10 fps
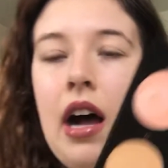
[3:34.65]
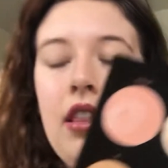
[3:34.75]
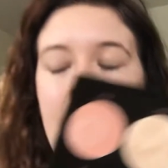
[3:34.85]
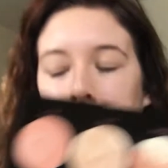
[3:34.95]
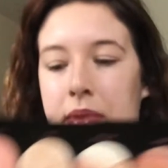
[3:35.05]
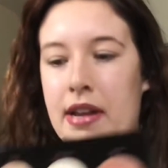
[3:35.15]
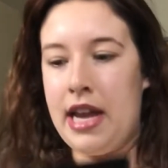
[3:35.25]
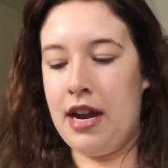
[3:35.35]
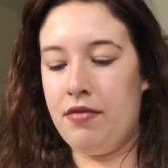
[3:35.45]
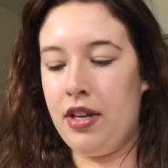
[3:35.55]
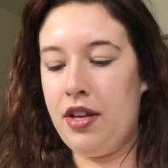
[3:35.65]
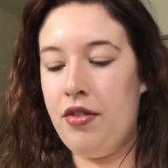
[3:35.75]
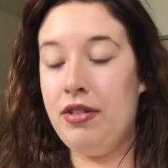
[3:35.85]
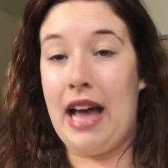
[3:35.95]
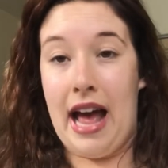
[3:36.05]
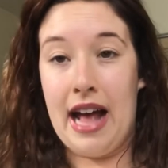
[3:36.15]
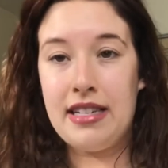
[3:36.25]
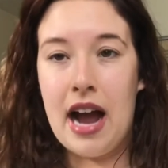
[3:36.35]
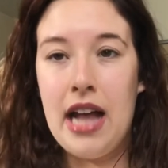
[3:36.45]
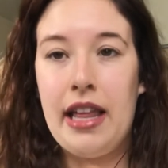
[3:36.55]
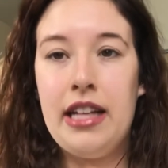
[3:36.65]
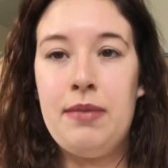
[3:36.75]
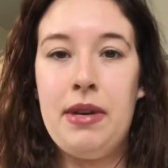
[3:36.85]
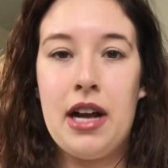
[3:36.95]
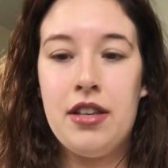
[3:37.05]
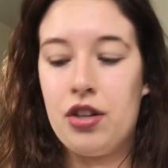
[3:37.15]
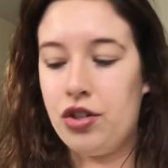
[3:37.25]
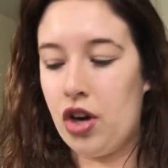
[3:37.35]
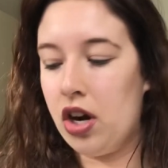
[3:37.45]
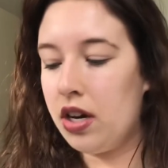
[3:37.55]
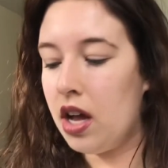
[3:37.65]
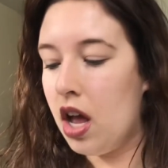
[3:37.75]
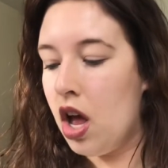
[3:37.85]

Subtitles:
A lot of them I can't really use as highlights because they're dark,